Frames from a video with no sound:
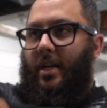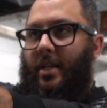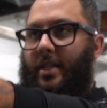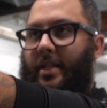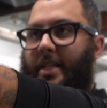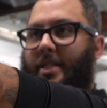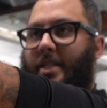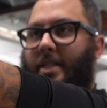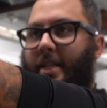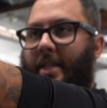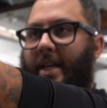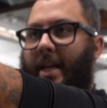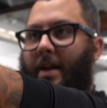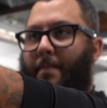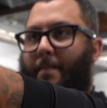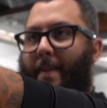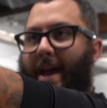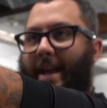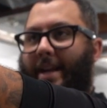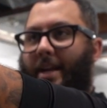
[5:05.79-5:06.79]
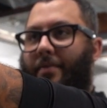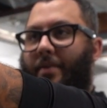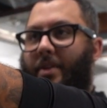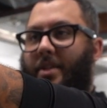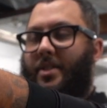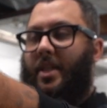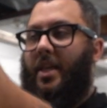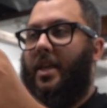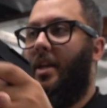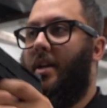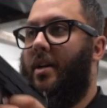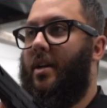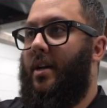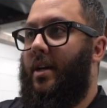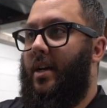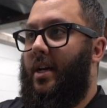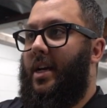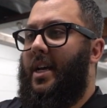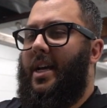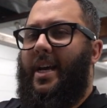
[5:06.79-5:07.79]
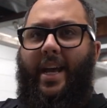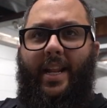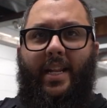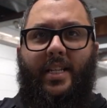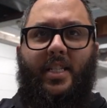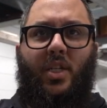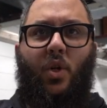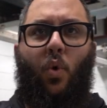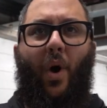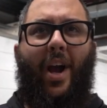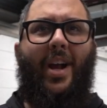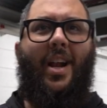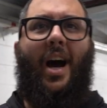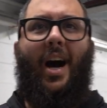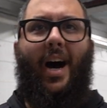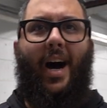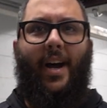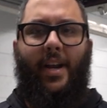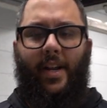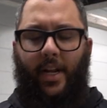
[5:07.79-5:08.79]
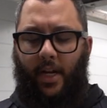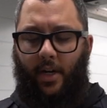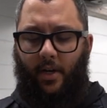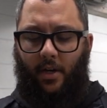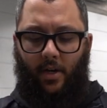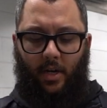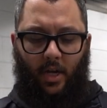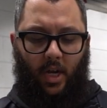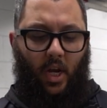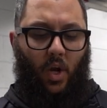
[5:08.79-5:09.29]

Let's get a mag in this thing. It is quite hot in here.